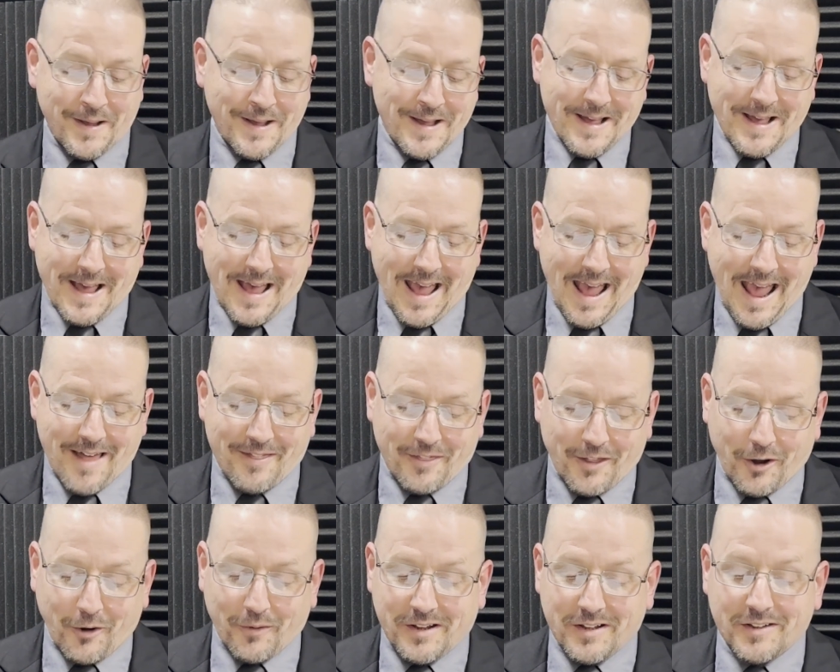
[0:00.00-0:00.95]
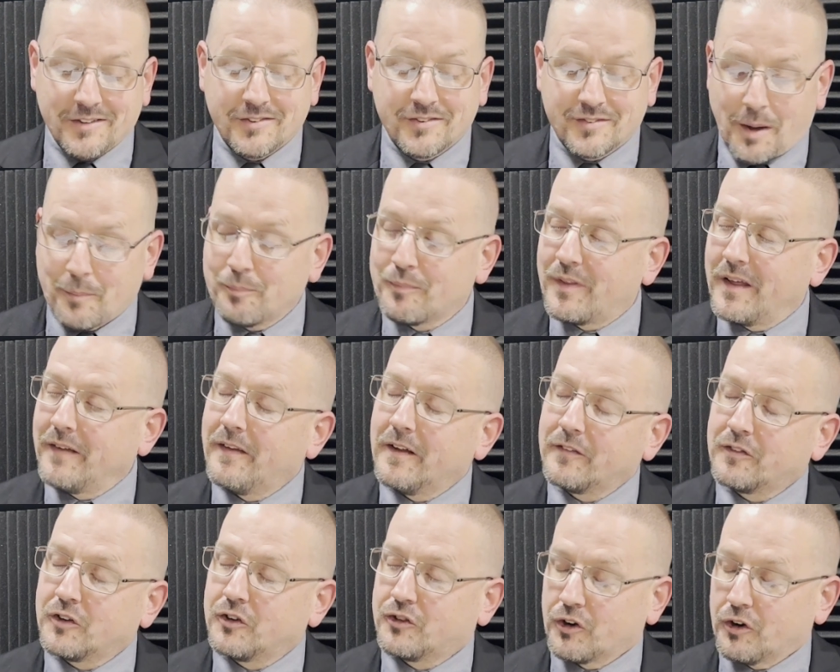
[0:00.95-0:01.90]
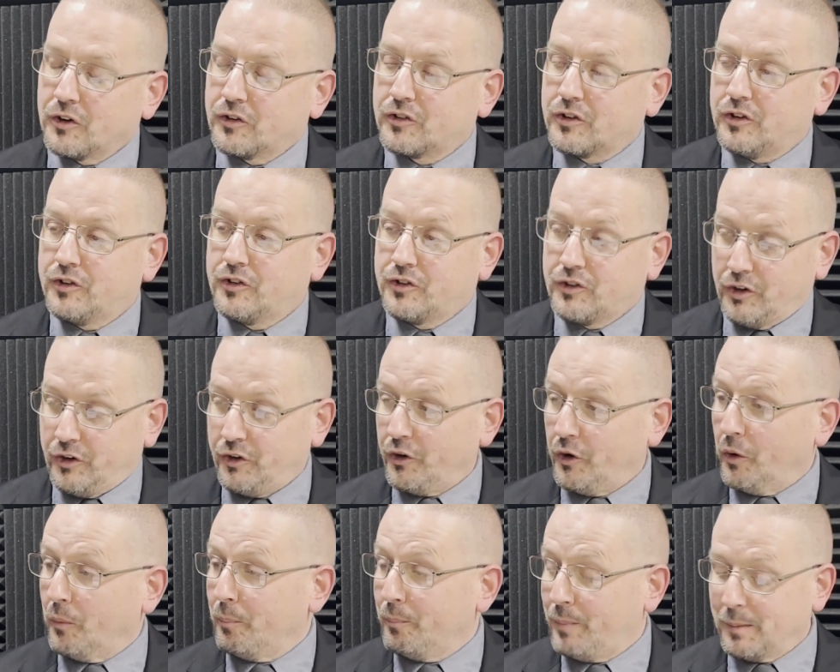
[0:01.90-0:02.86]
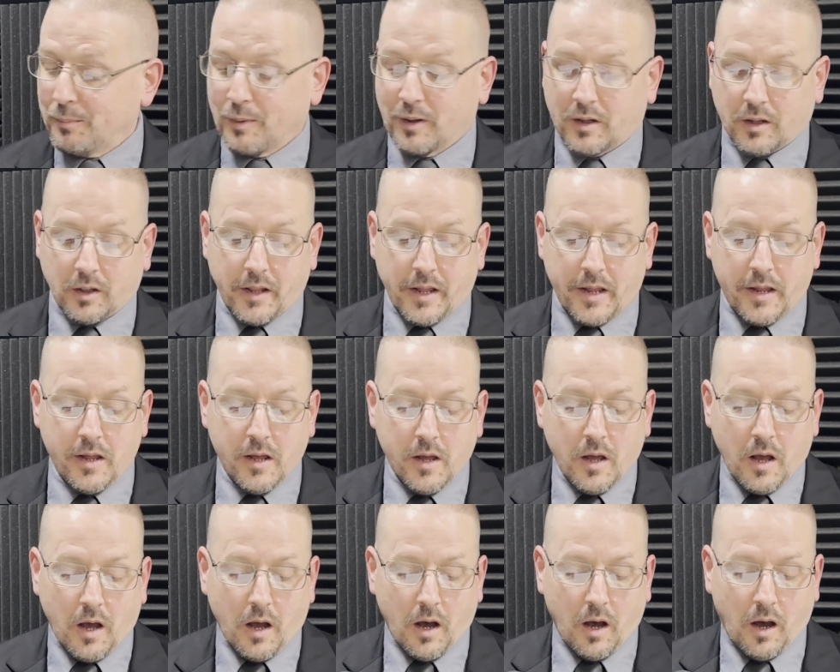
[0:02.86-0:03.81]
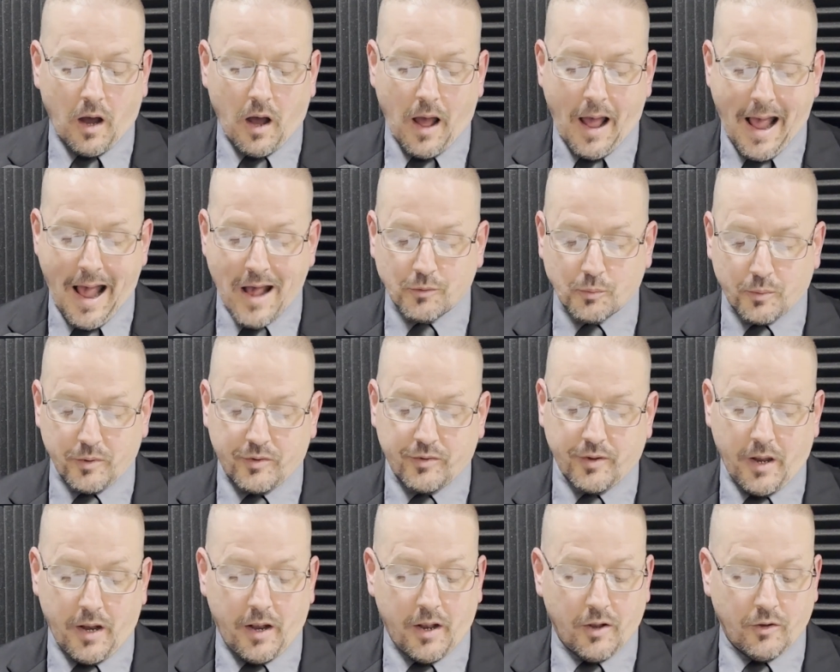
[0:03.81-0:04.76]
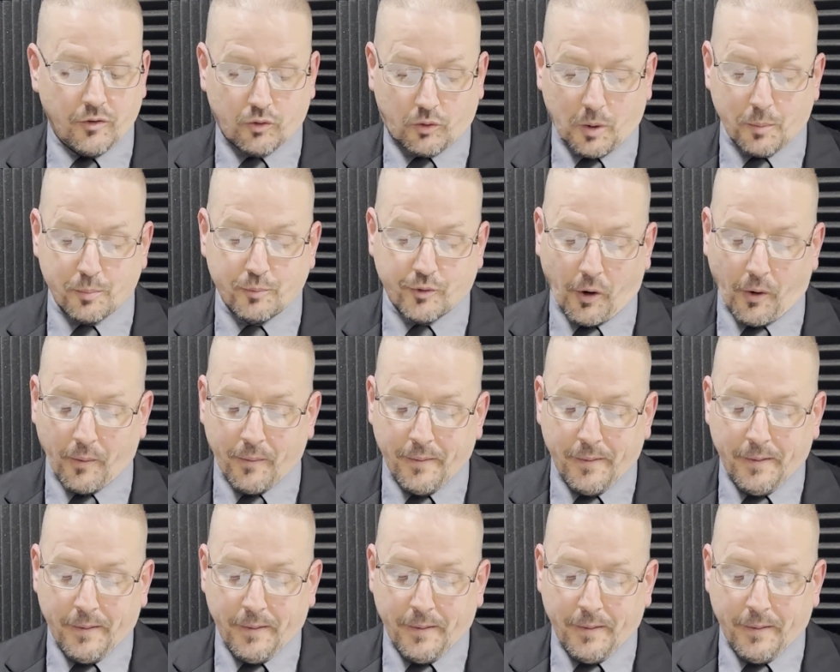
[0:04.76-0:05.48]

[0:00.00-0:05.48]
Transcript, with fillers: Mm-hmm. And there is something that the church should do biblically uh, as we see it in Scripture.